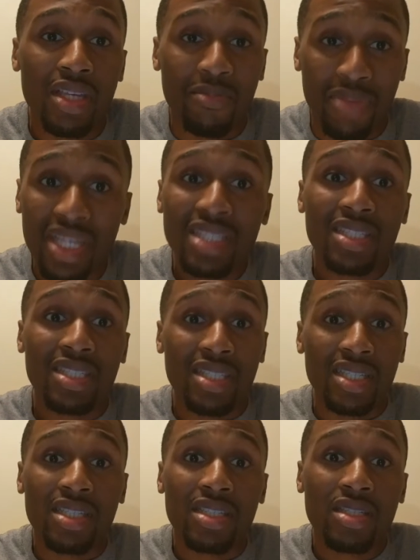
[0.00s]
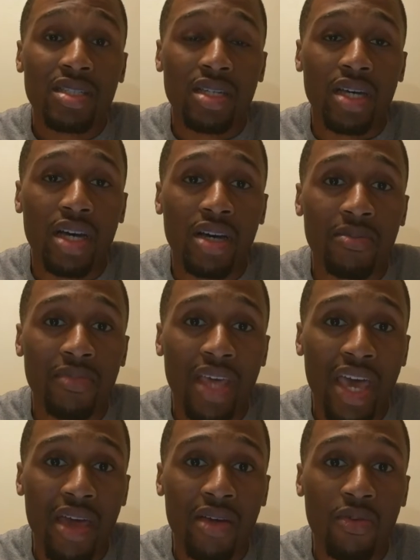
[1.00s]
businesses
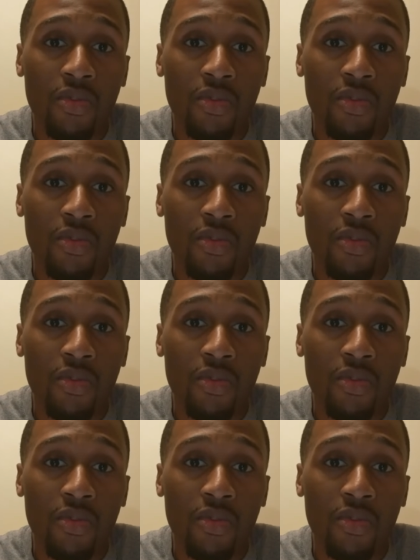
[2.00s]
that